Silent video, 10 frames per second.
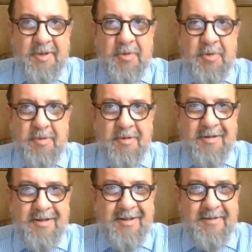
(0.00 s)
soon,
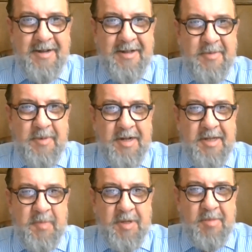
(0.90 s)
when
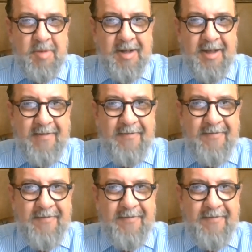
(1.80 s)
it's possible again.